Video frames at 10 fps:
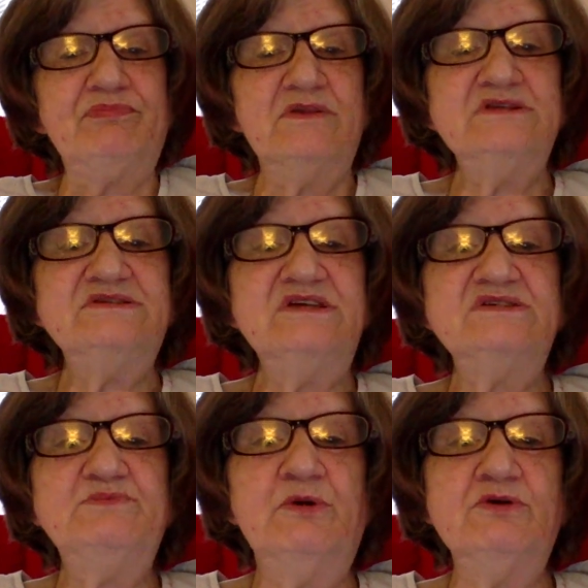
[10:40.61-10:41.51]
It's
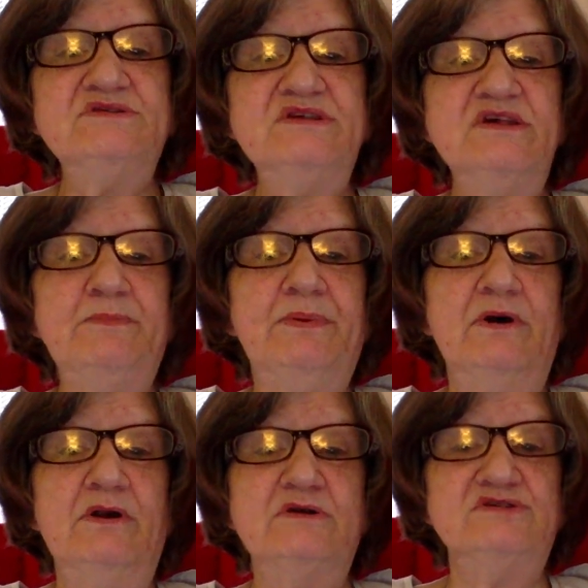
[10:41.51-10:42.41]
his mercy
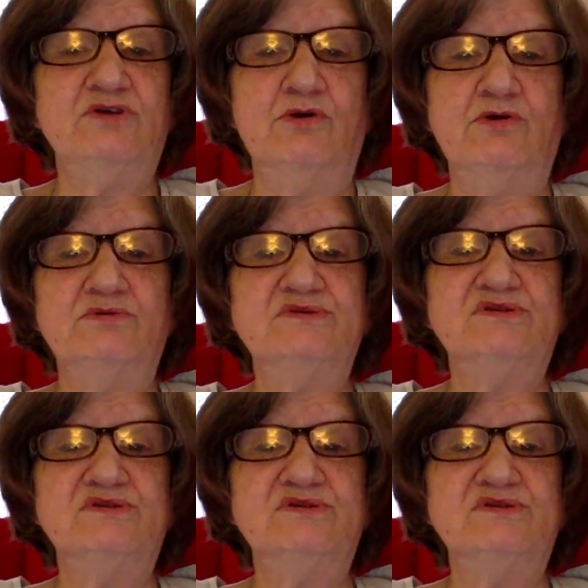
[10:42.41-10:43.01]
upon our souls